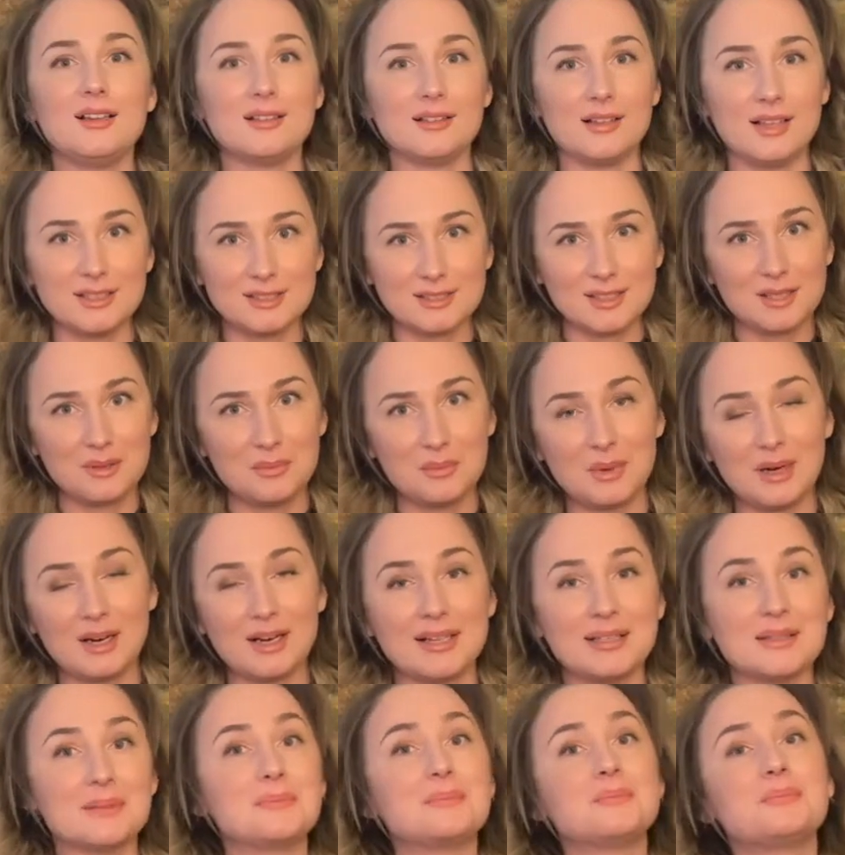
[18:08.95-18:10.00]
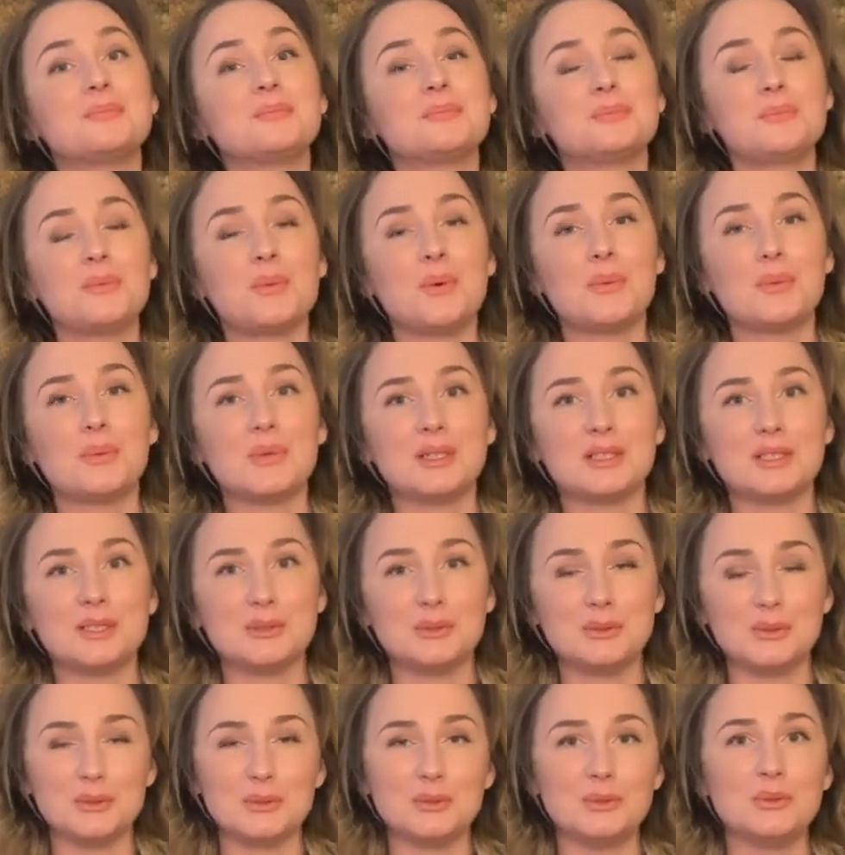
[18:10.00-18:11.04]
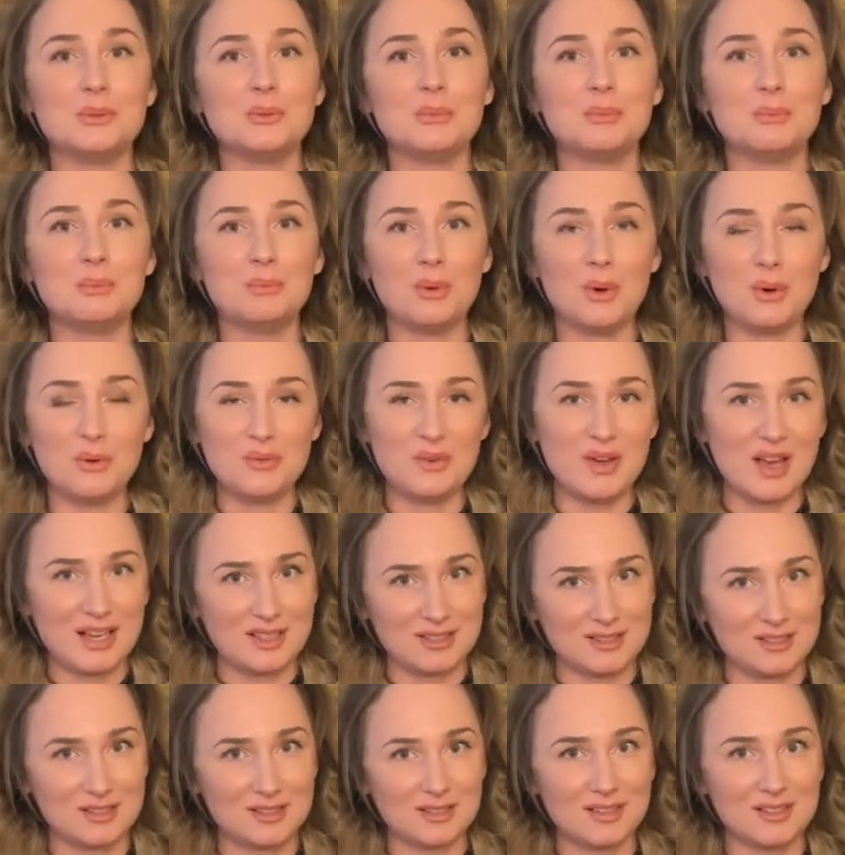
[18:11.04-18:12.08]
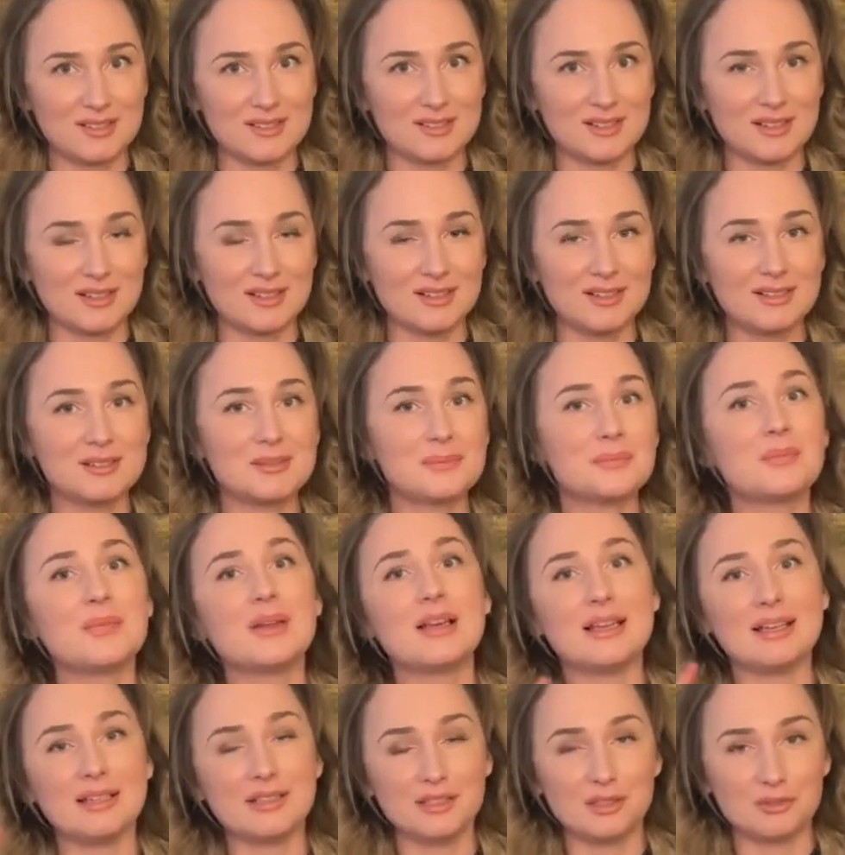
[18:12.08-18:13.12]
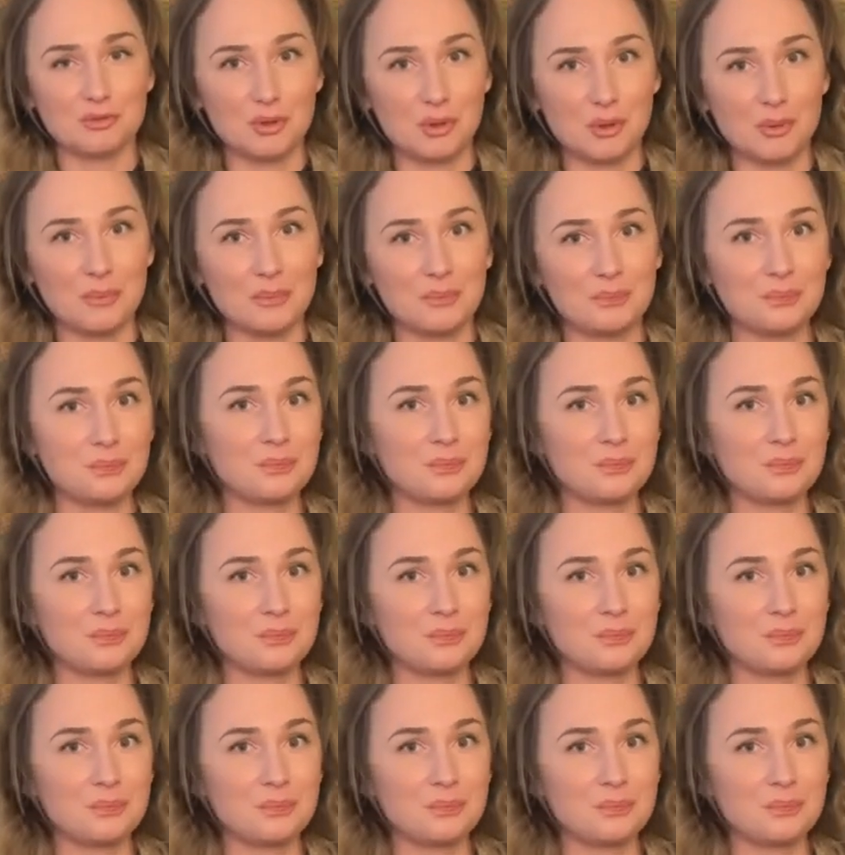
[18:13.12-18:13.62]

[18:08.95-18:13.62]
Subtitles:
Let's combine. We're going to do both exercises in a row.